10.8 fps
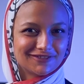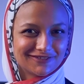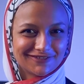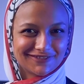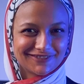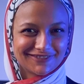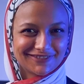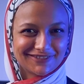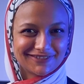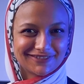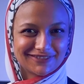
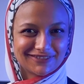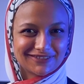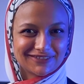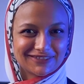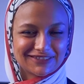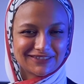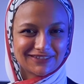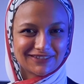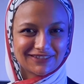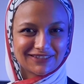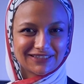
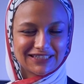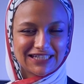No one is speaking in this clip.